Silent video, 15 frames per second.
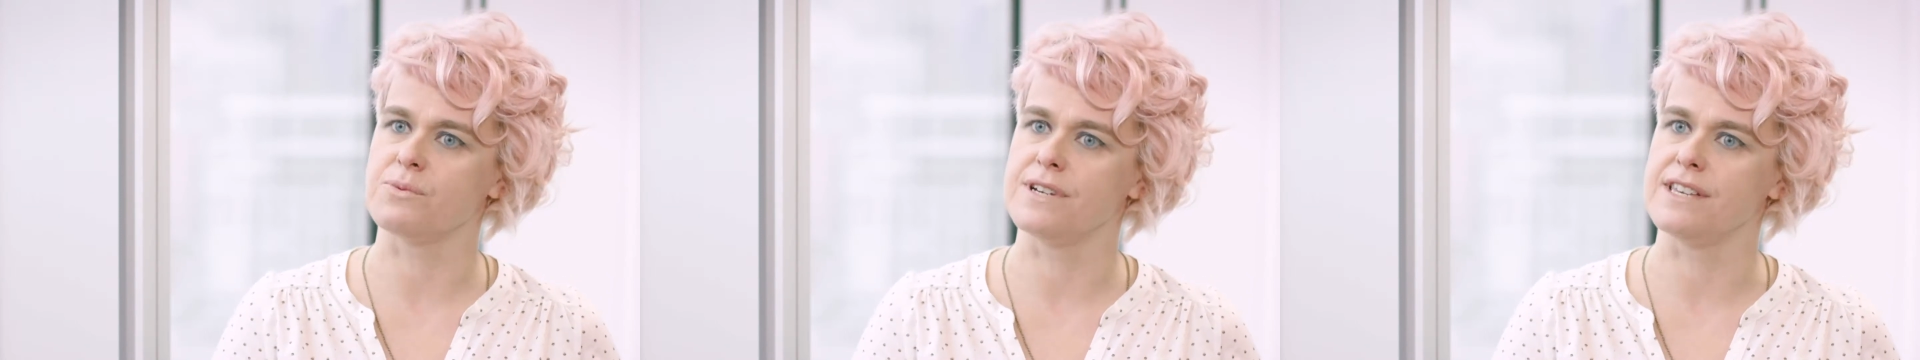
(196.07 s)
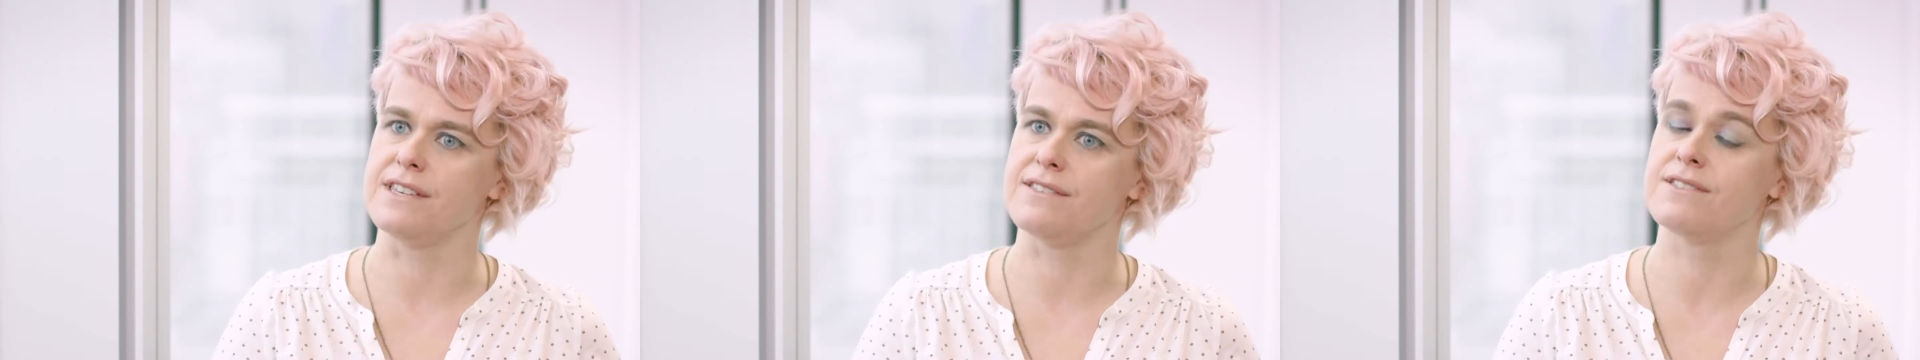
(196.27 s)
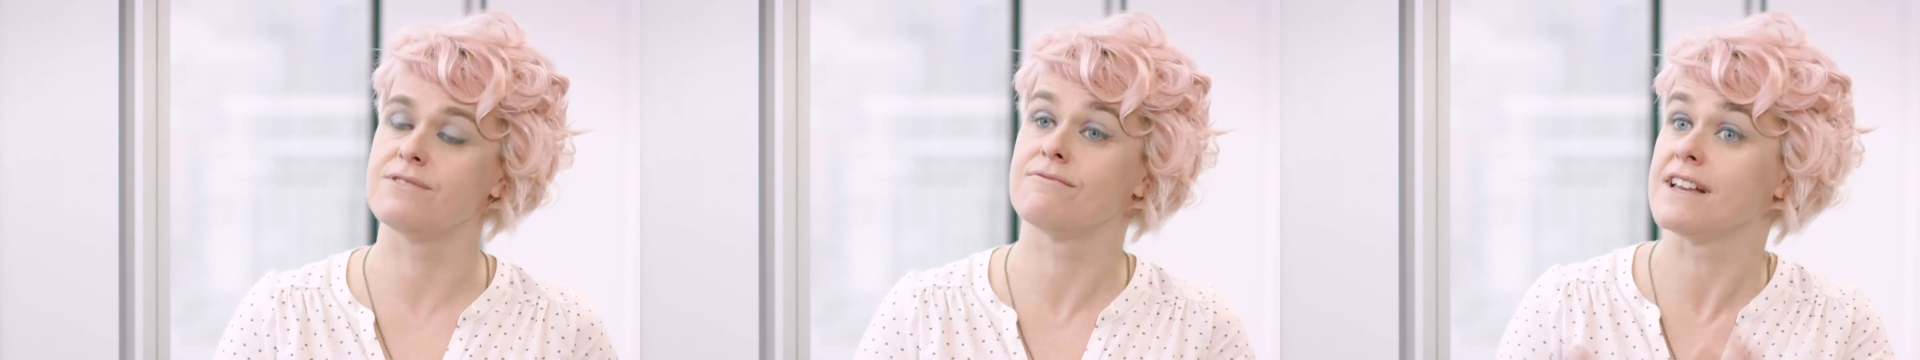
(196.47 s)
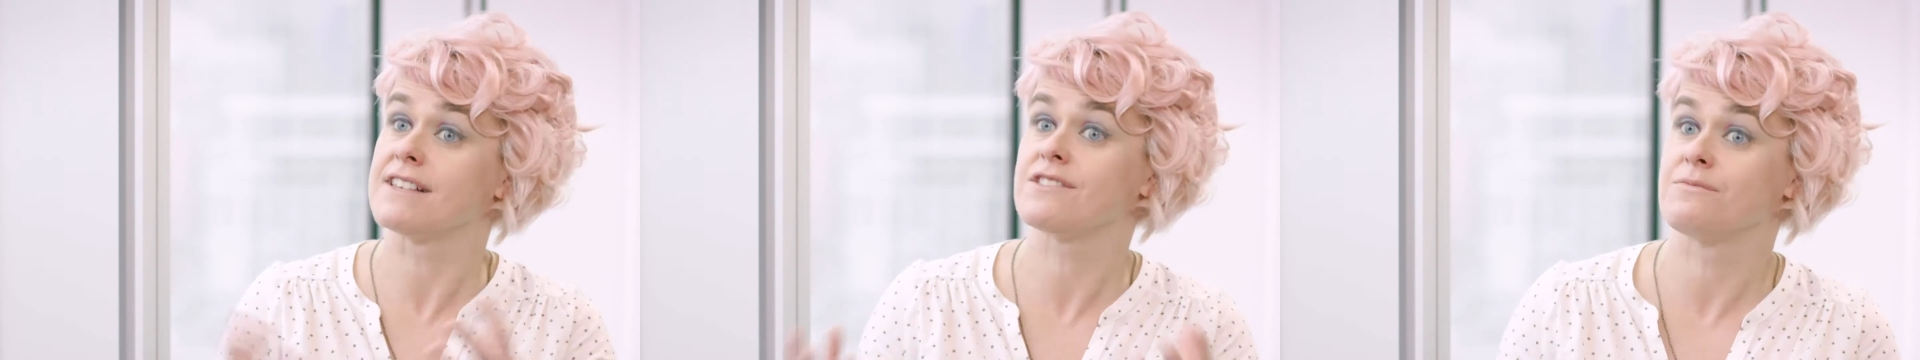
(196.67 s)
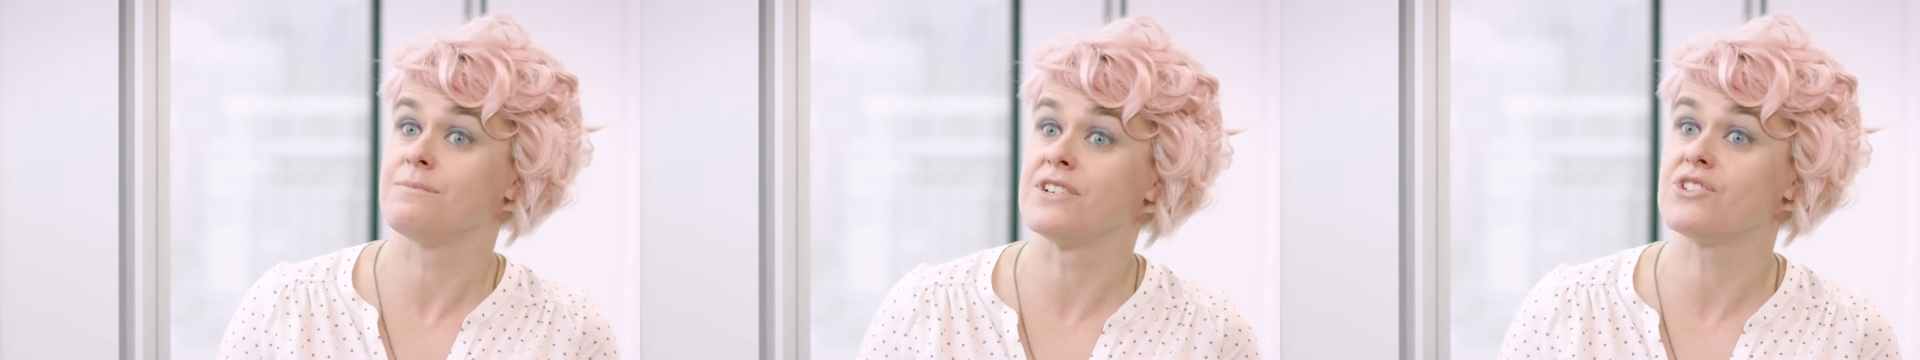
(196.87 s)
with the
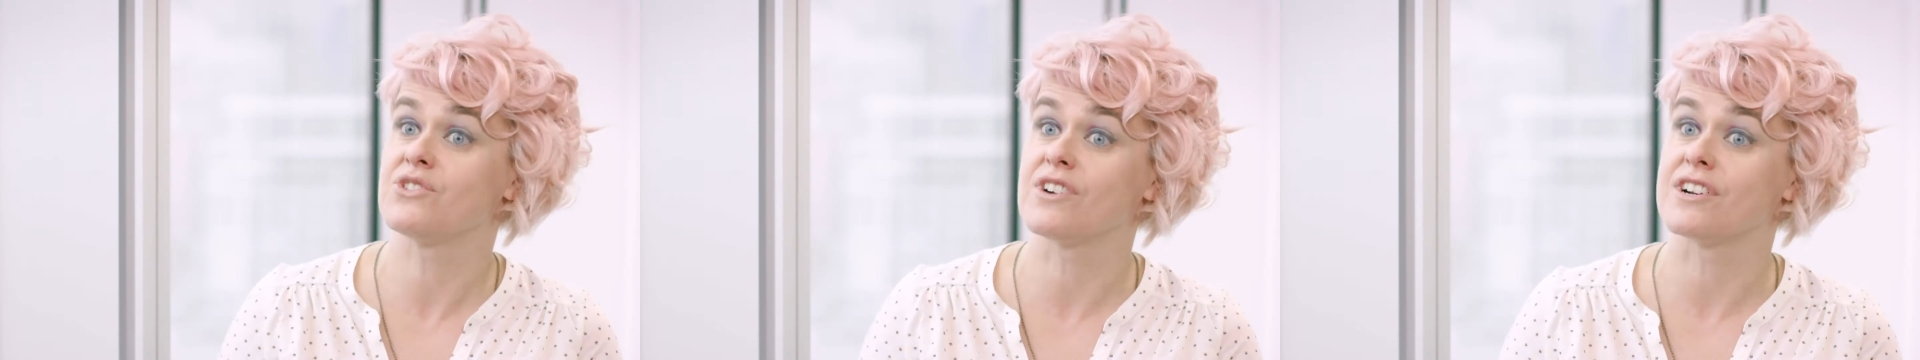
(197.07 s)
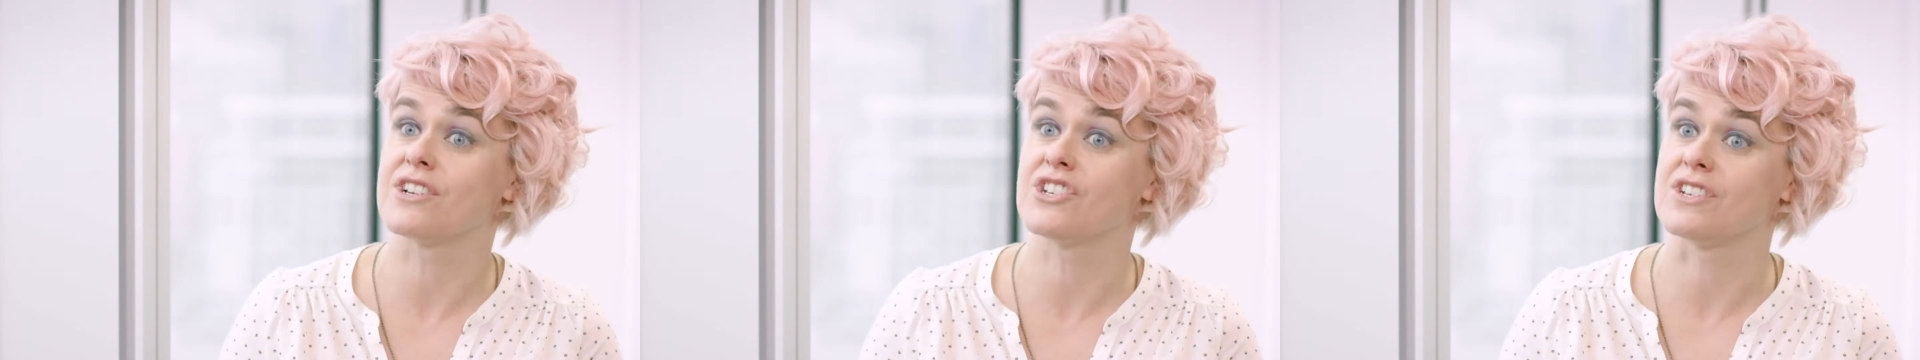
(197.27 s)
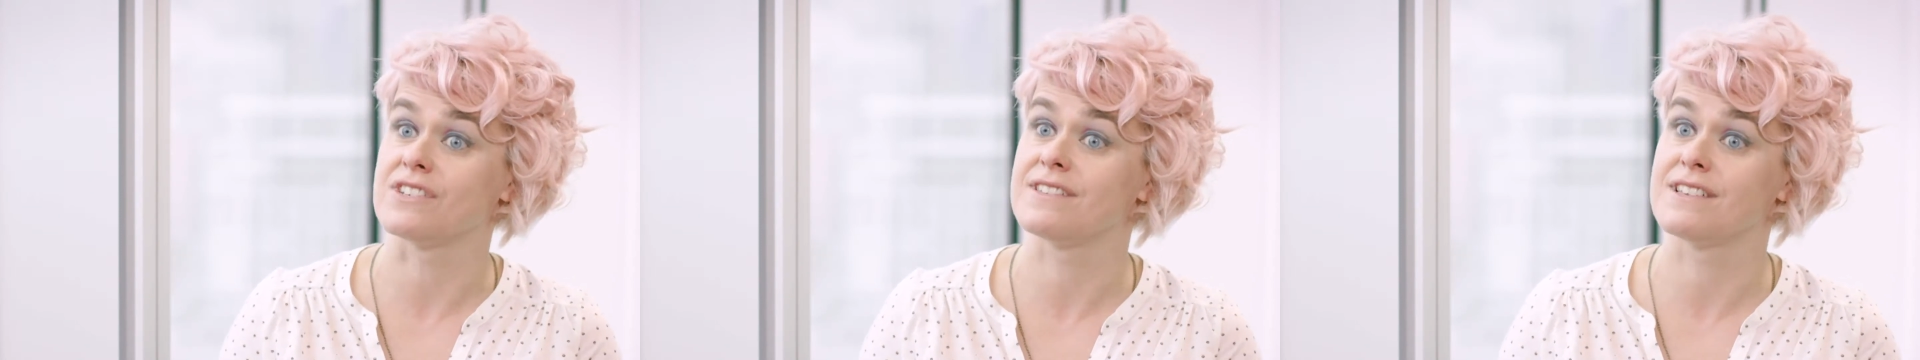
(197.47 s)
rest of my structure?